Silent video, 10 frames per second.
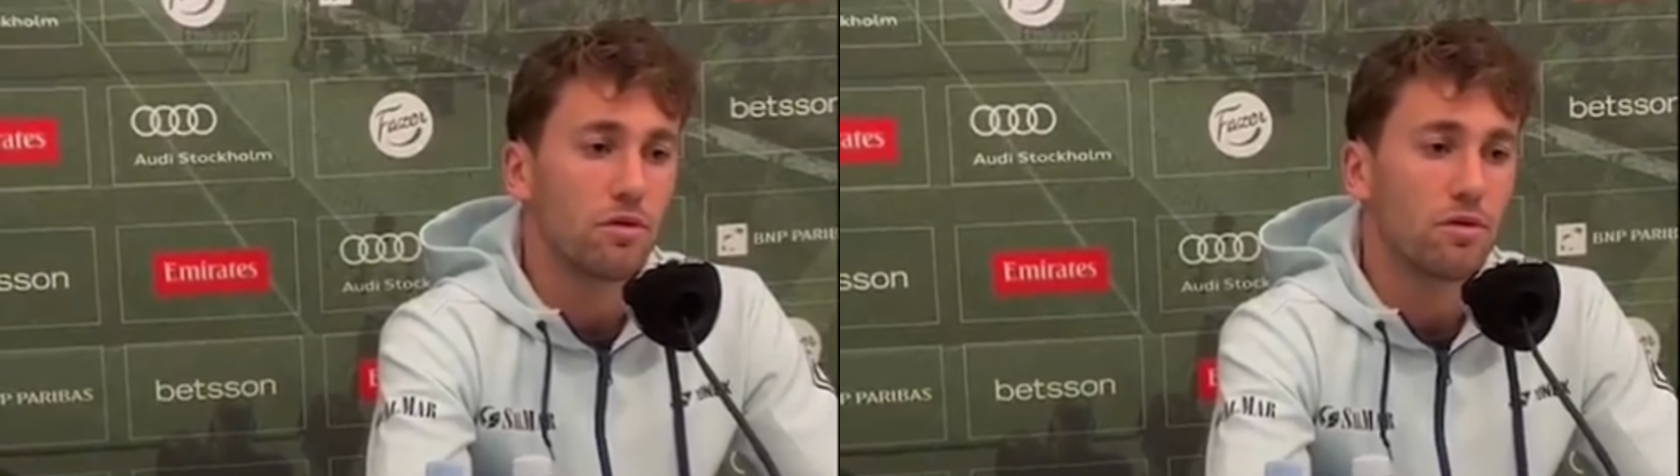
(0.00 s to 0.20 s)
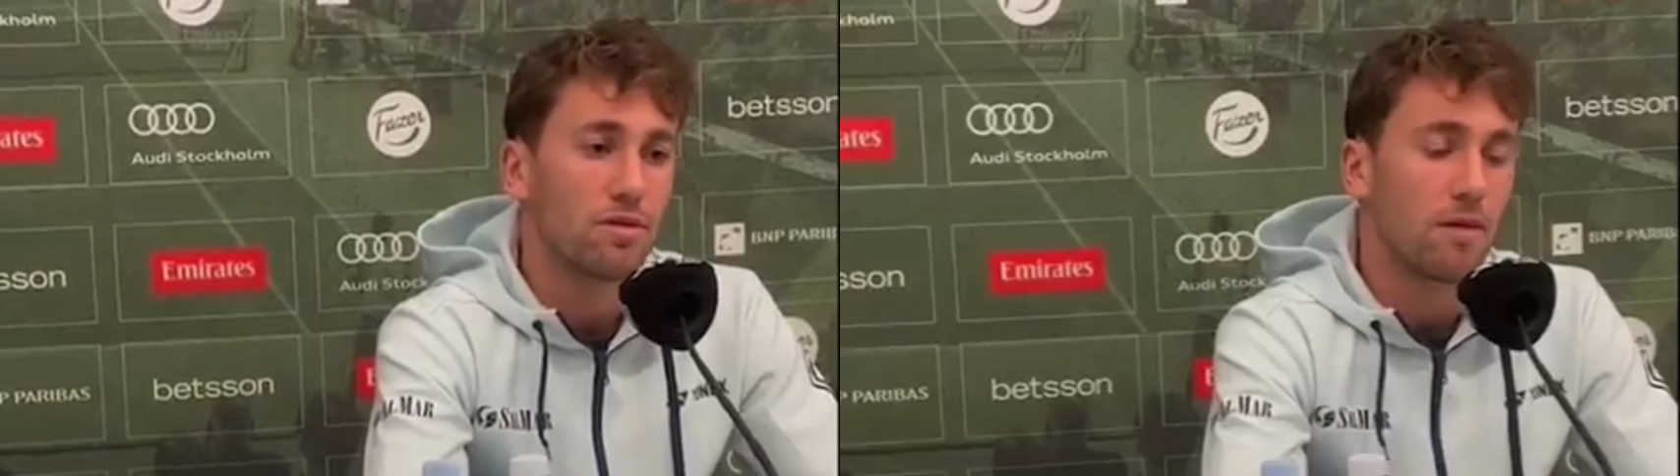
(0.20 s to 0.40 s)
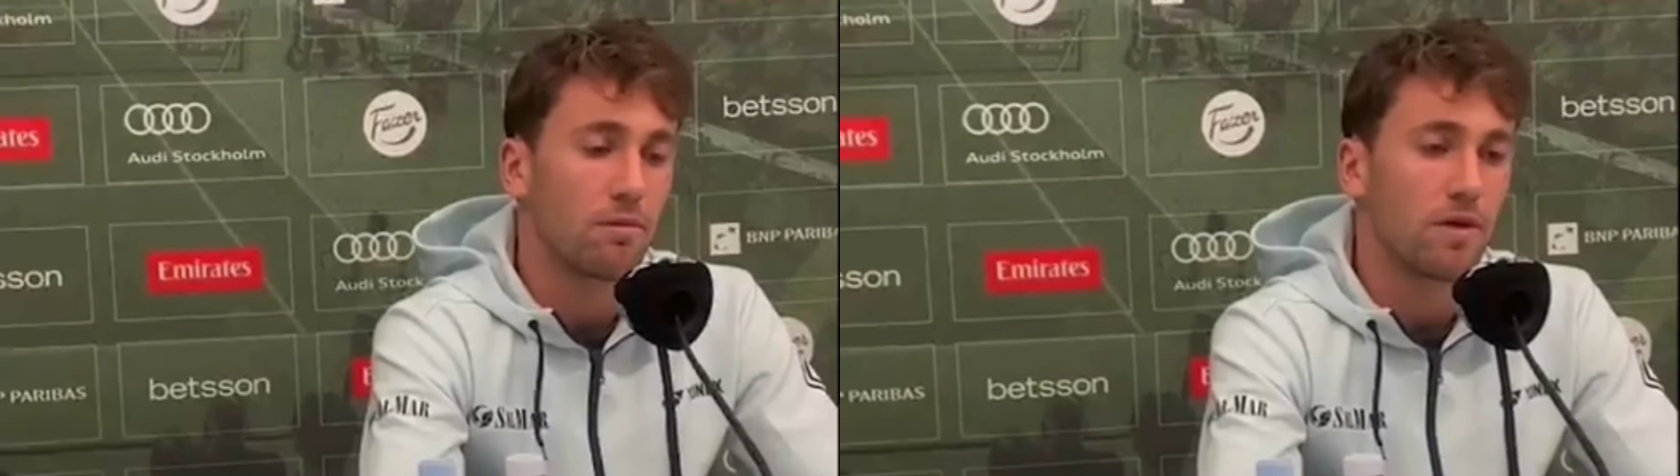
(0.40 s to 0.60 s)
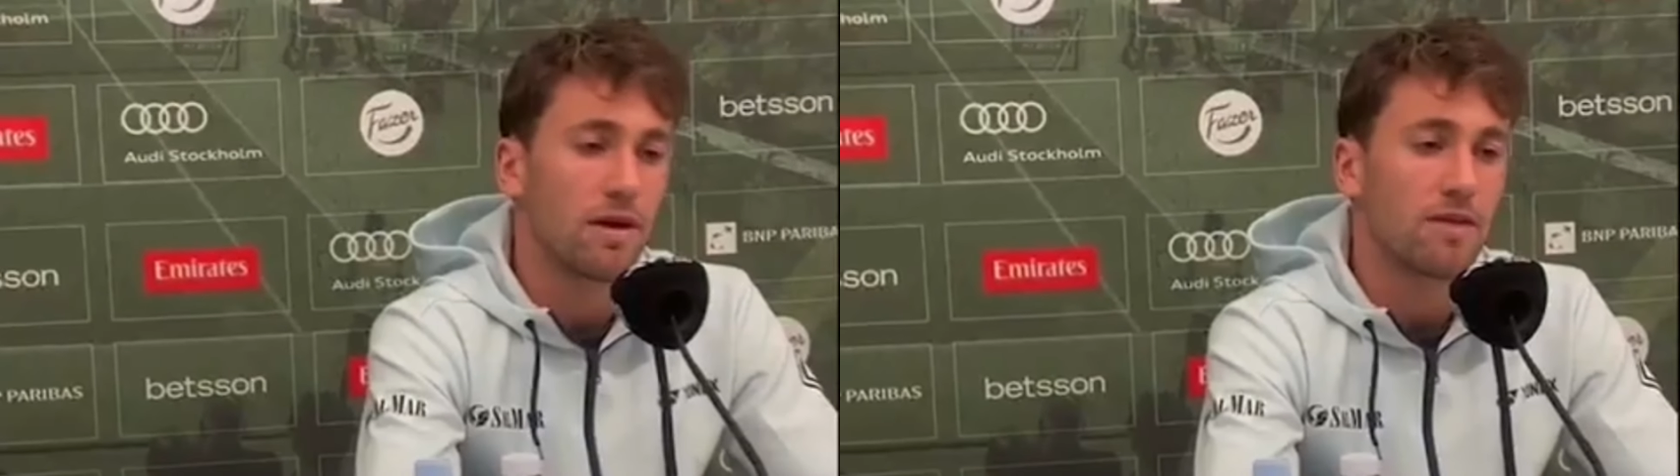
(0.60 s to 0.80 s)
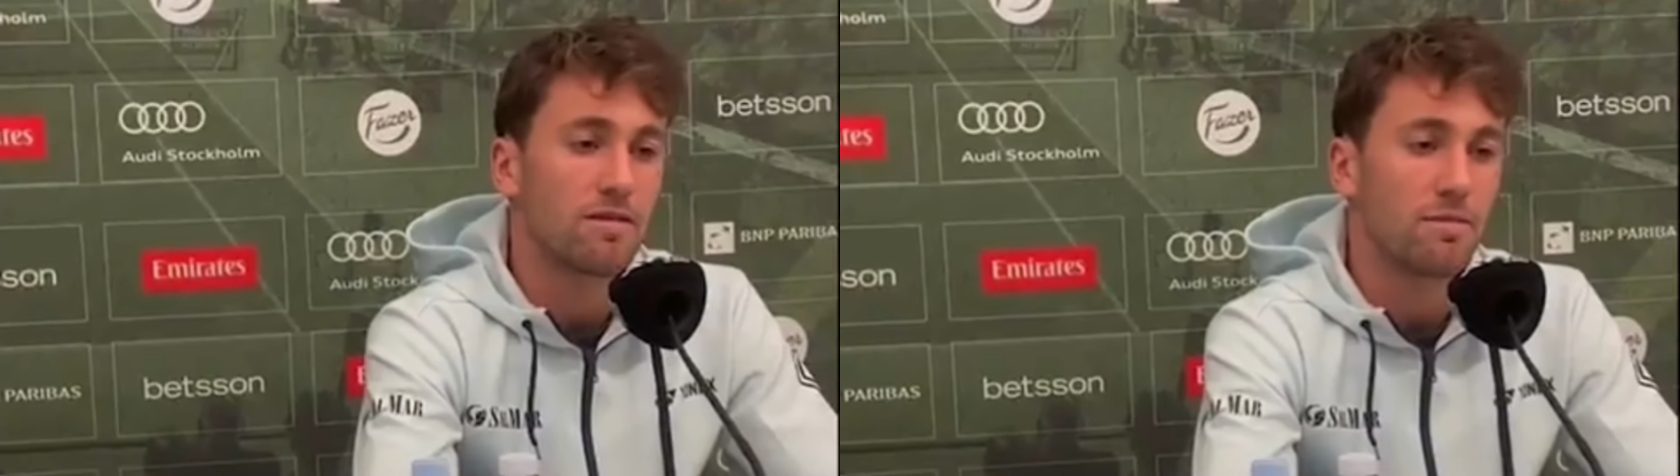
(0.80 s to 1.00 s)

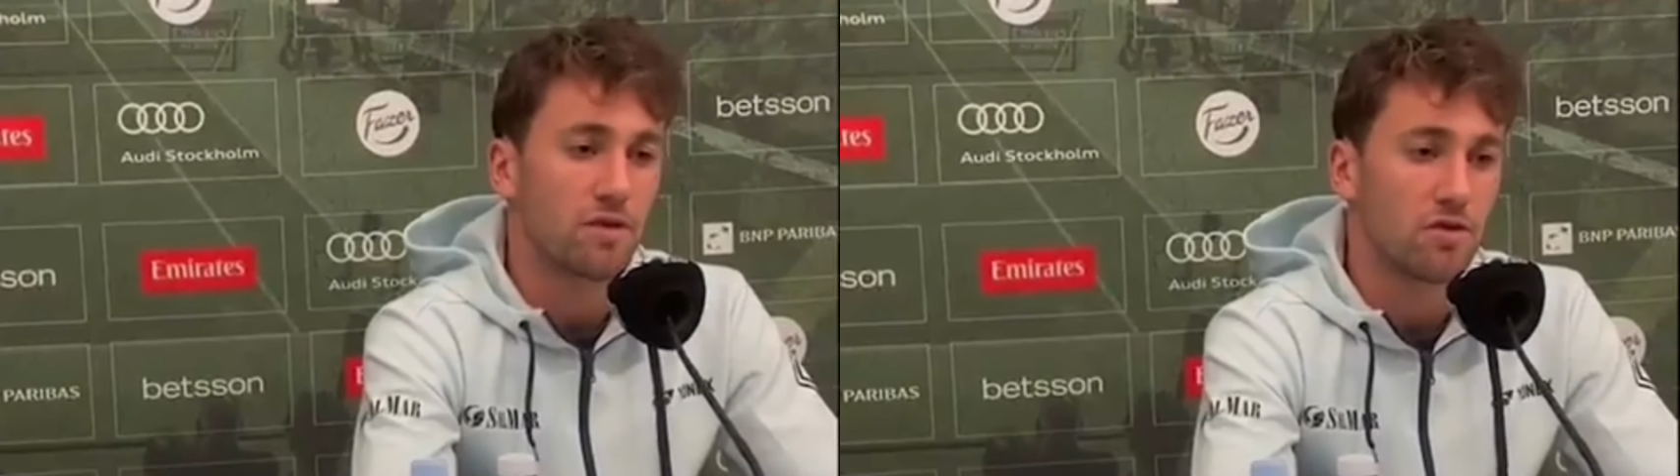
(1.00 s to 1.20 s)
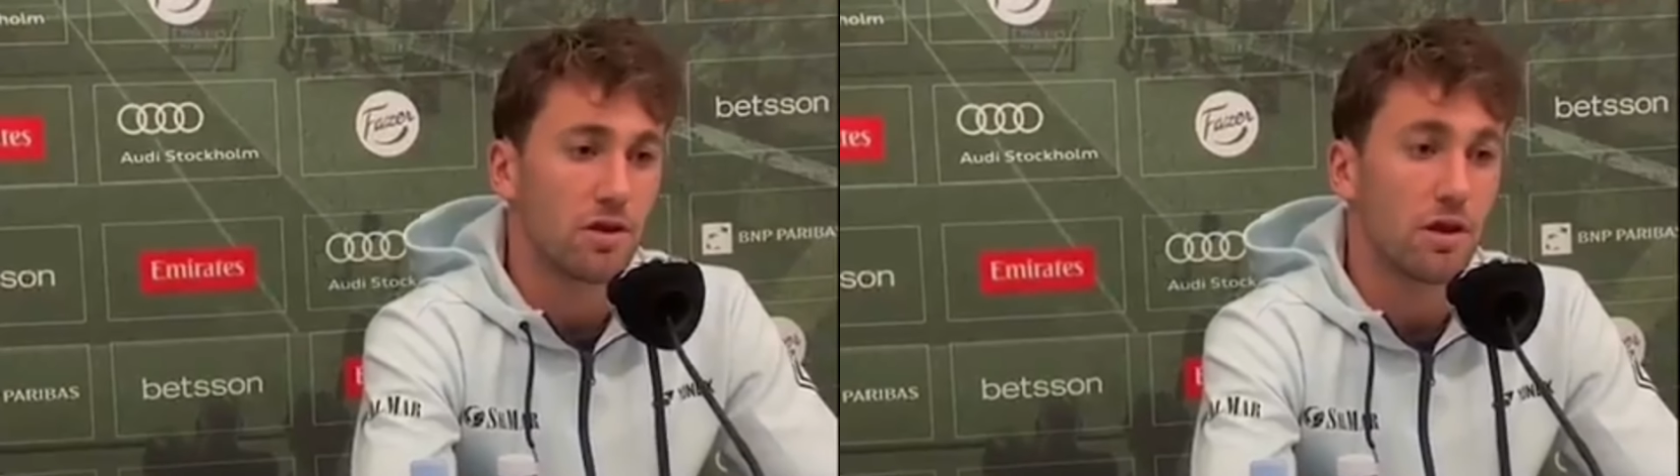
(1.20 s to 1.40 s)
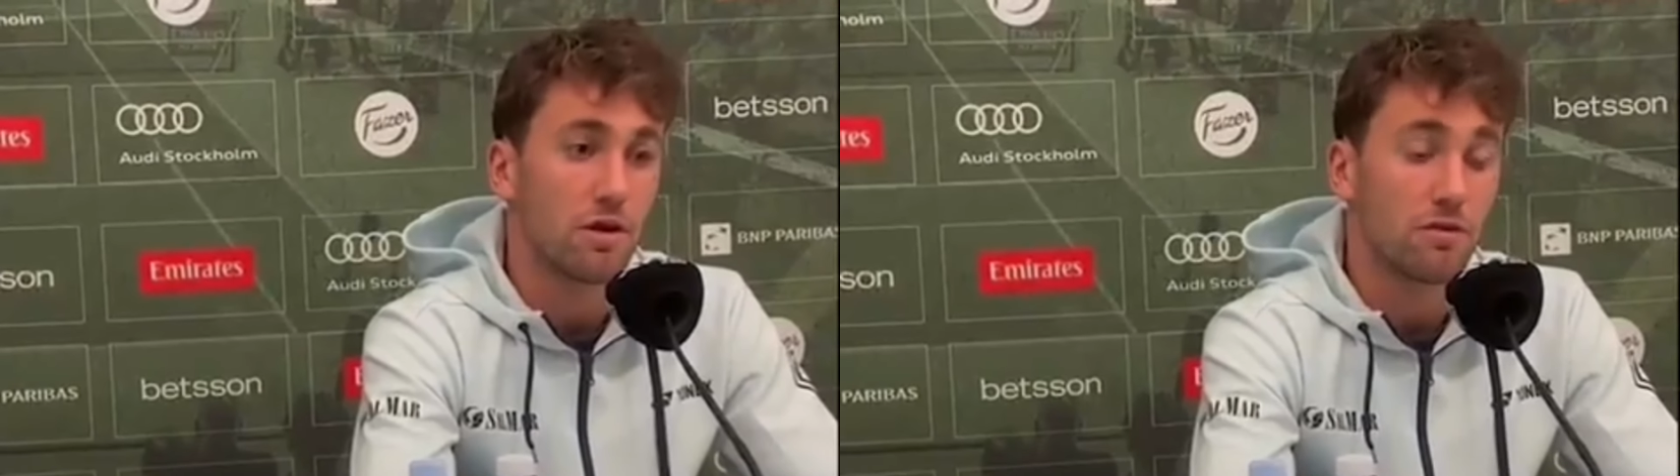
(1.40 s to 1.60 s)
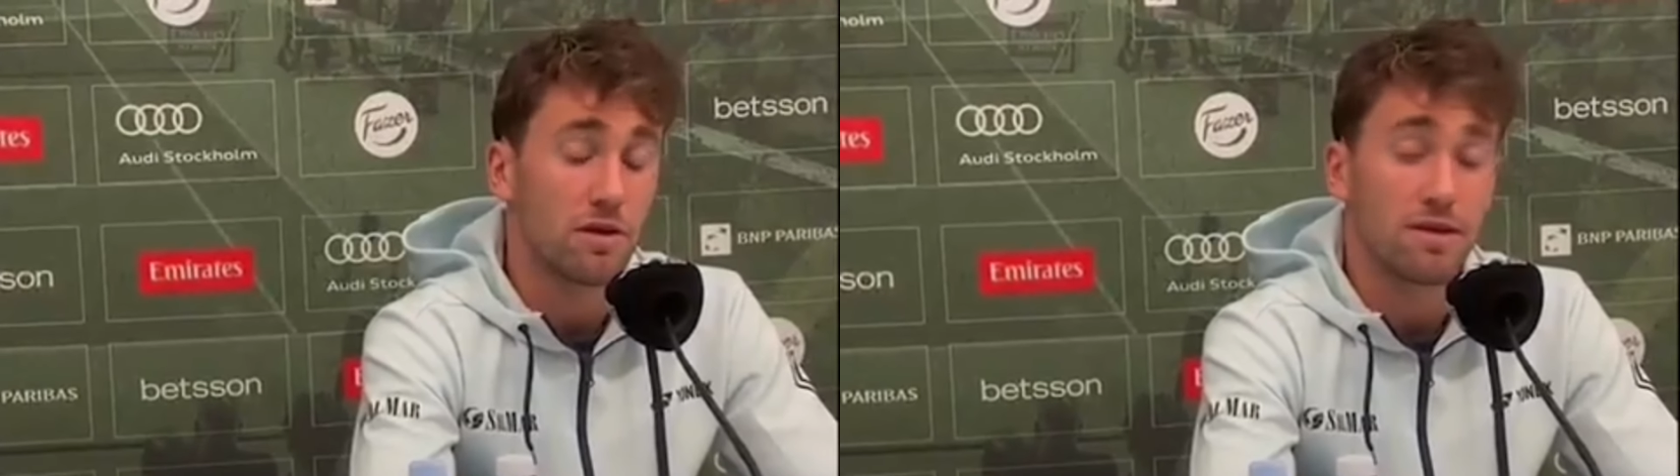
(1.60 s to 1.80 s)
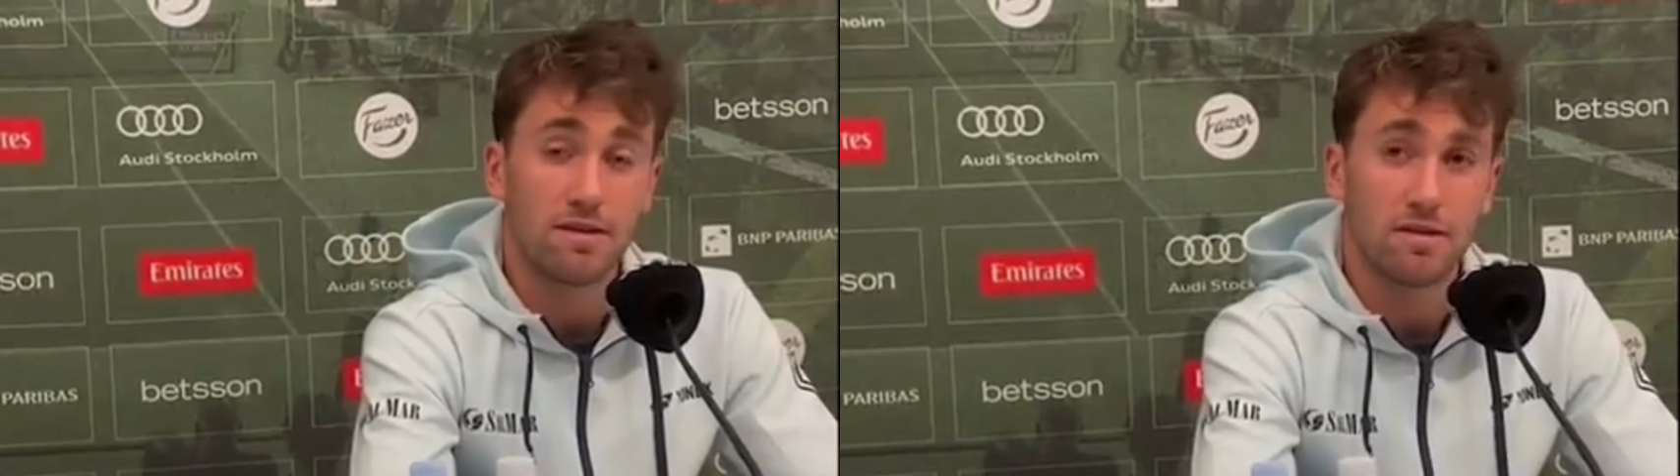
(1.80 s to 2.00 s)
something, especially a lot of
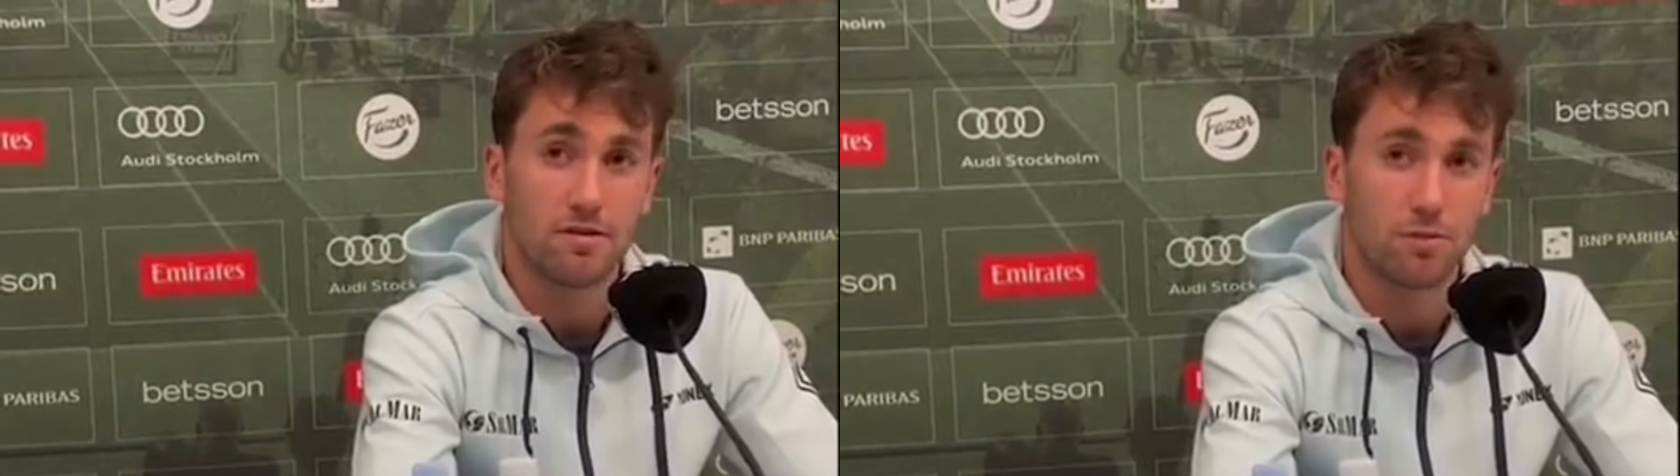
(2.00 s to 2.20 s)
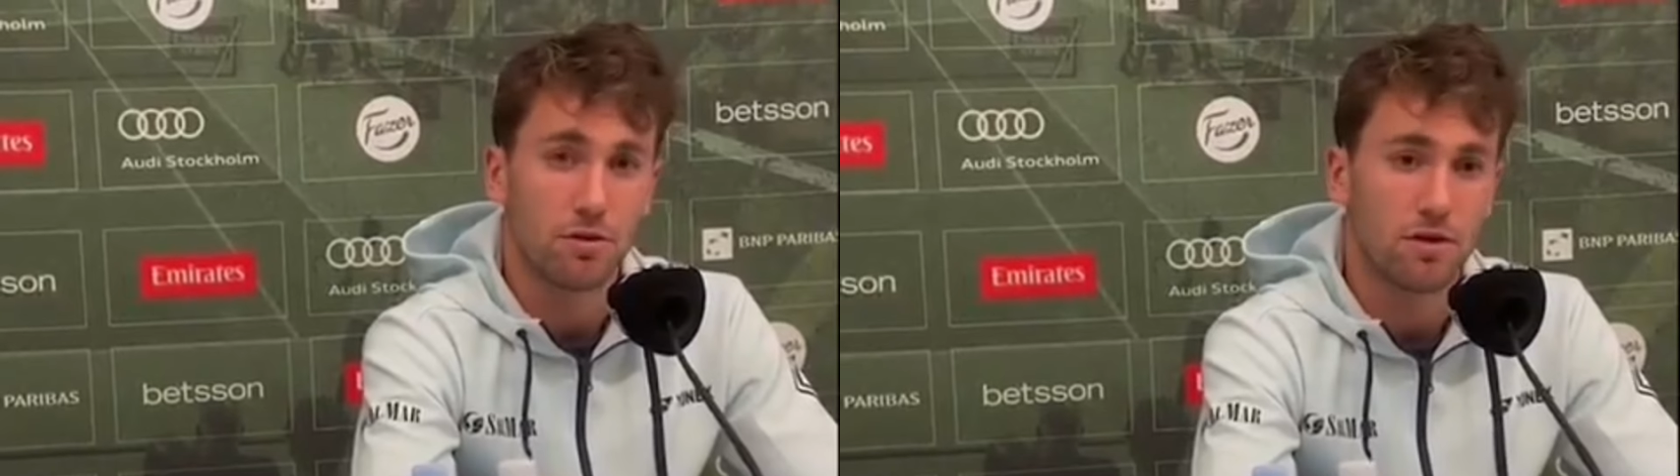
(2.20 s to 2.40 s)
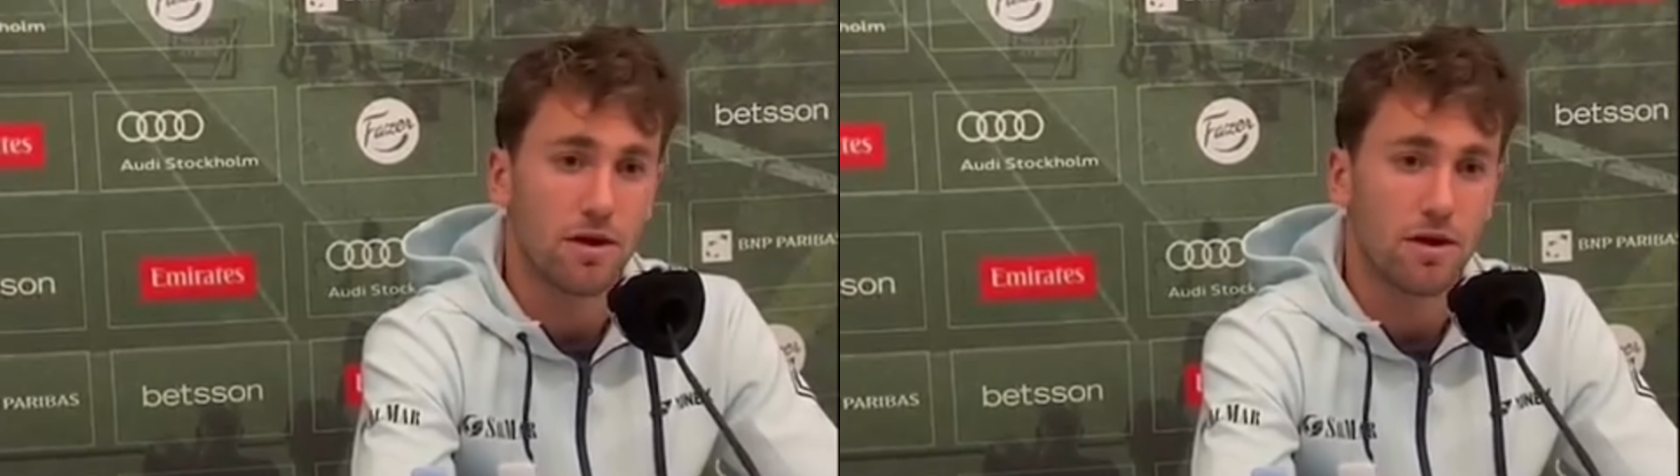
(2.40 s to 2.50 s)
things in sport,